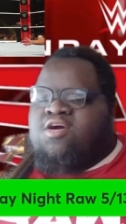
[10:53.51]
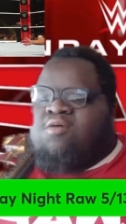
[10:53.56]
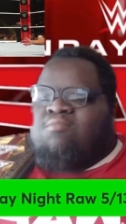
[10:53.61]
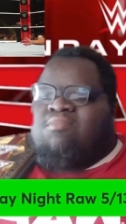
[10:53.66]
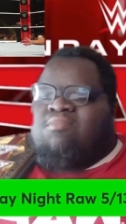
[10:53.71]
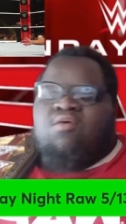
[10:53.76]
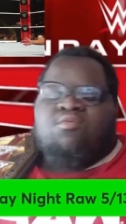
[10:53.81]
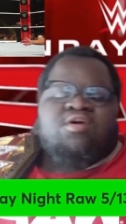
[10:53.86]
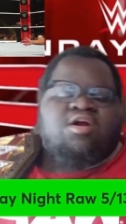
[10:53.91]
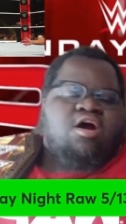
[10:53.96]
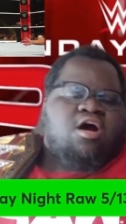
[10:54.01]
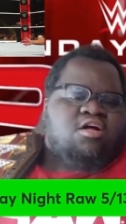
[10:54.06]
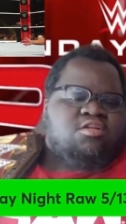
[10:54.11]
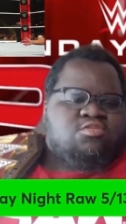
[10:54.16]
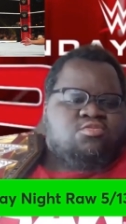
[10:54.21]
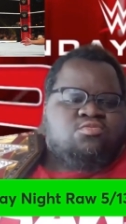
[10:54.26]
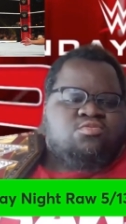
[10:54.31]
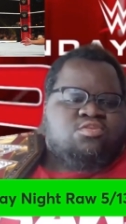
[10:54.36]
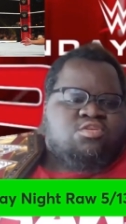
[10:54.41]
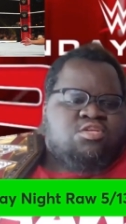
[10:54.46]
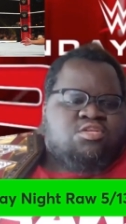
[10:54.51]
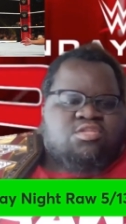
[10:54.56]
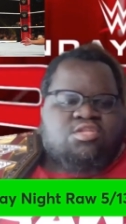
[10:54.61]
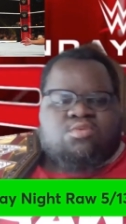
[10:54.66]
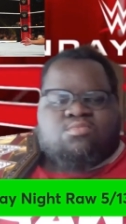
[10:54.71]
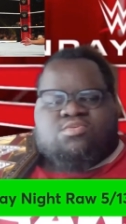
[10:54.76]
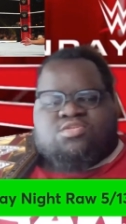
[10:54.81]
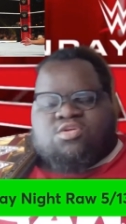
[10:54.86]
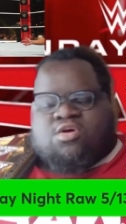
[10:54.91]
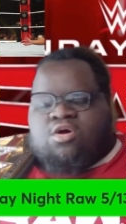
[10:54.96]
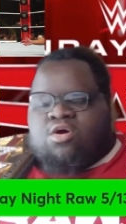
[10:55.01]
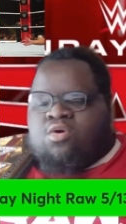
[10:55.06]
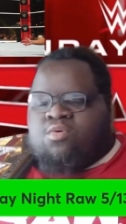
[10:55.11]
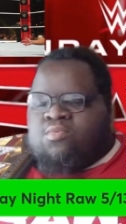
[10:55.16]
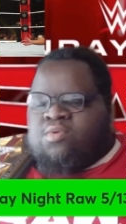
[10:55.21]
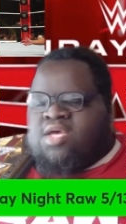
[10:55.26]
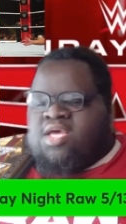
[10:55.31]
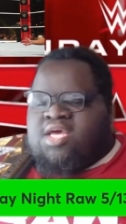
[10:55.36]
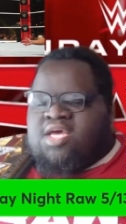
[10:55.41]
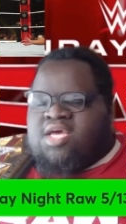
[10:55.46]
But we all knew Gunther was going
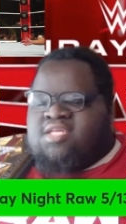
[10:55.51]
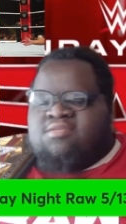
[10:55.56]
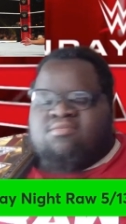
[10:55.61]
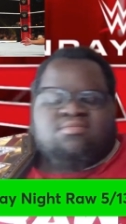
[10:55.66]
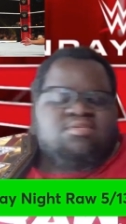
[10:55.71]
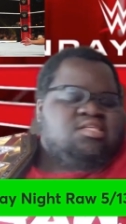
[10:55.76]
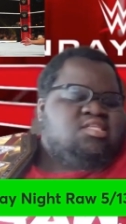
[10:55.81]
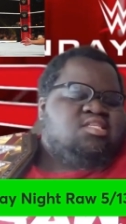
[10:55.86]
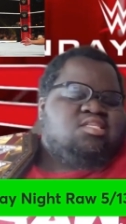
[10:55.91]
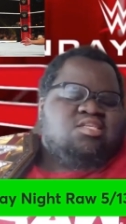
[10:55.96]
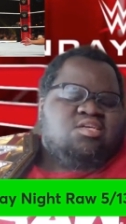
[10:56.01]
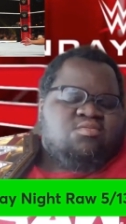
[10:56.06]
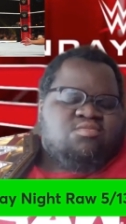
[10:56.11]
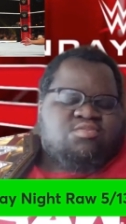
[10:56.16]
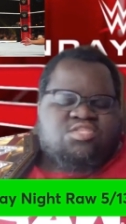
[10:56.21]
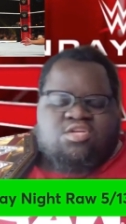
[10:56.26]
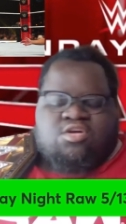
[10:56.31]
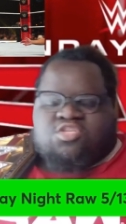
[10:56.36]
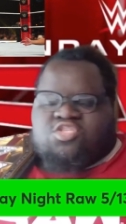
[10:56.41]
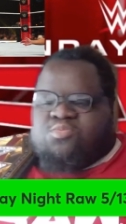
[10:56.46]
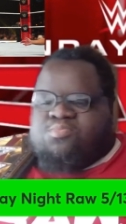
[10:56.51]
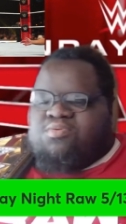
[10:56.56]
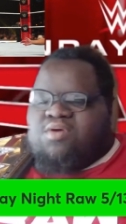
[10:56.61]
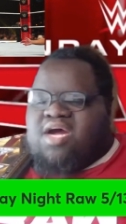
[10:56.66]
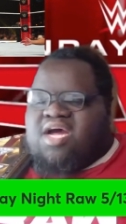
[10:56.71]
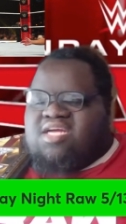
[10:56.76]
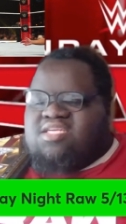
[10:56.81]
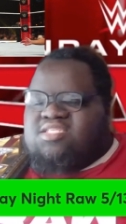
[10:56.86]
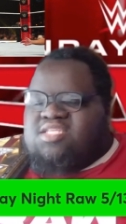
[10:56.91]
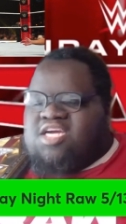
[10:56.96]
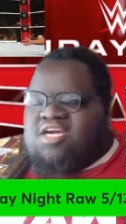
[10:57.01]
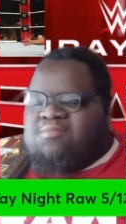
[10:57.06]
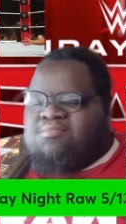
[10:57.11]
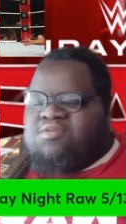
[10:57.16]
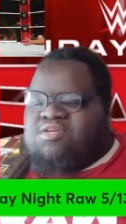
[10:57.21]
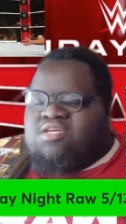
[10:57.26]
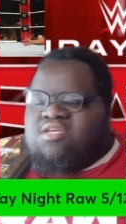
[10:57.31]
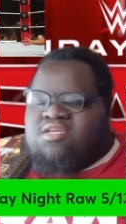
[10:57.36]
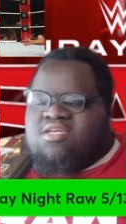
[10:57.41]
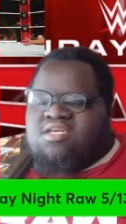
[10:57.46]
to win. It was no surprise there,
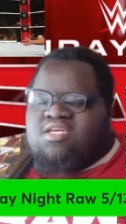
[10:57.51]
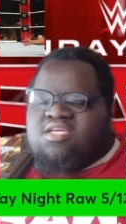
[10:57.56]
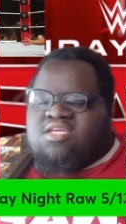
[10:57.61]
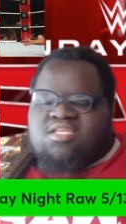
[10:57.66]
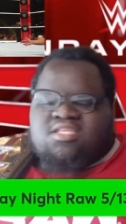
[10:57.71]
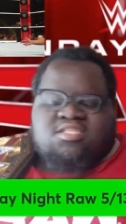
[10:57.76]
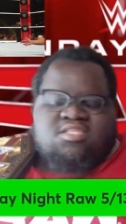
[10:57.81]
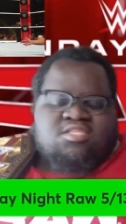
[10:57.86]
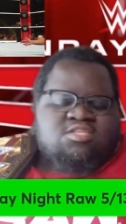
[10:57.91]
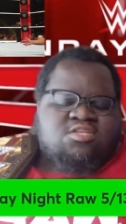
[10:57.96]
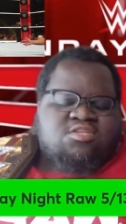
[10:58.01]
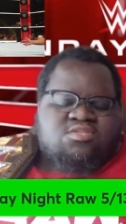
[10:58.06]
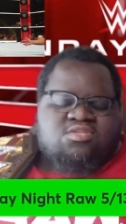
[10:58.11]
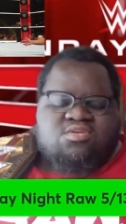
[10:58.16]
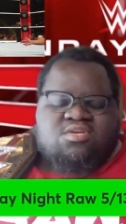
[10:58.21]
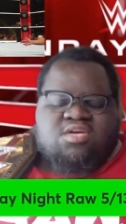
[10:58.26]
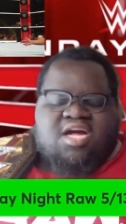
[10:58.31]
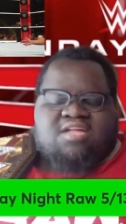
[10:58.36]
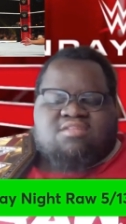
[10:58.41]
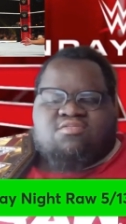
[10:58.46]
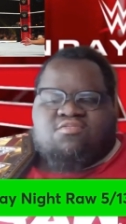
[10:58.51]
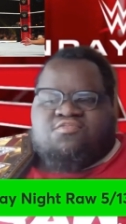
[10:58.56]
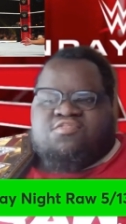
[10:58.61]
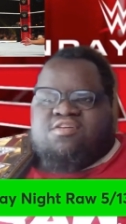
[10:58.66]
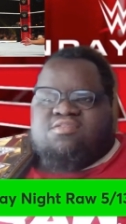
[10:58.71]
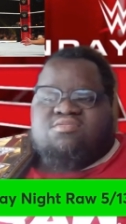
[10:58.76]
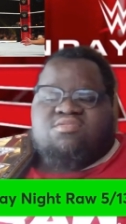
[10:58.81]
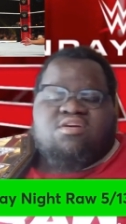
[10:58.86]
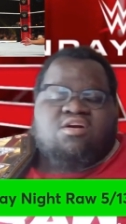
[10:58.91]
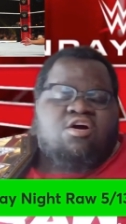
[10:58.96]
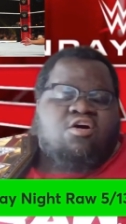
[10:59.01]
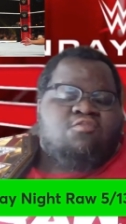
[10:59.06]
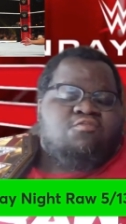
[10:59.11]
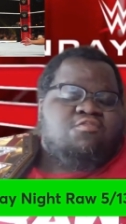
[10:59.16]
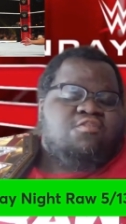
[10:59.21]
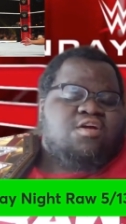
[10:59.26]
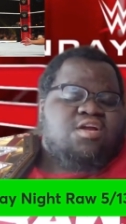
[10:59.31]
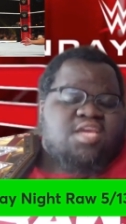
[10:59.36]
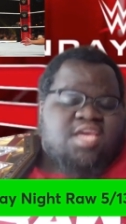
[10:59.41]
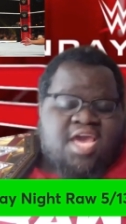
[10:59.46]
but Gunther got the victory
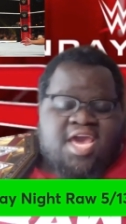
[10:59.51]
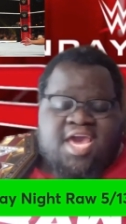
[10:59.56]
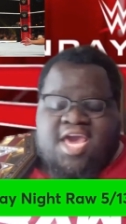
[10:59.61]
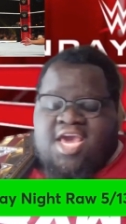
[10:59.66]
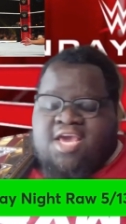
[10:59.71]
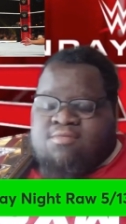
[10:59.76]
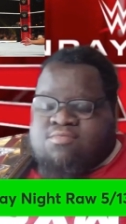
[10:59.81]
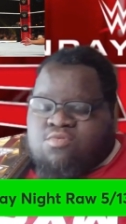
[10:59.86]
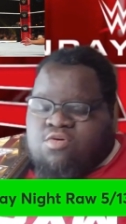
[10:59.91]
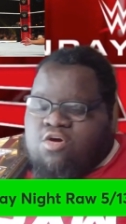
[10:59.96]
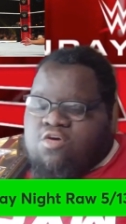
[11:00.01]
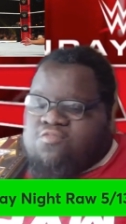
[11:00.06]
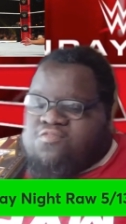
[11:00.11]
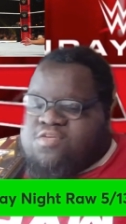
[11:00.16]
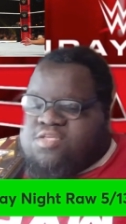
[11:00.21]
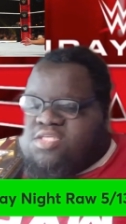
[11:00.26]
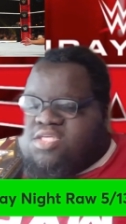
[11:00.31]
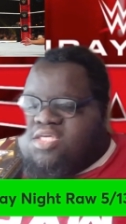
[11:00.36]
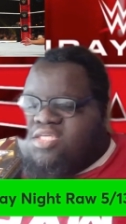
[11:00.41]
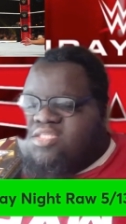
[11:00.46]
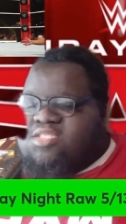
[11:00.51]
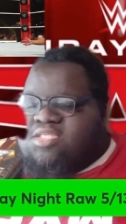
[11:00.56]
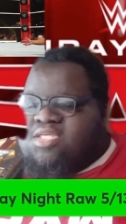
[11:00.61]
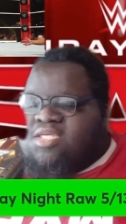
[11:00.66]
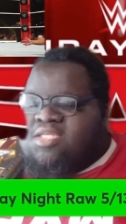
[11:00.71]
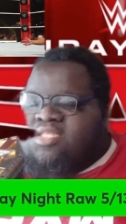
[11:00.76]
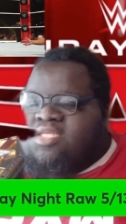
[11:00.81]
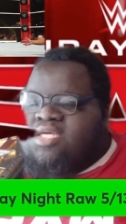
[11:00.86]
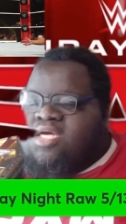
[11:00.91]
over a game, Kofi Kingston.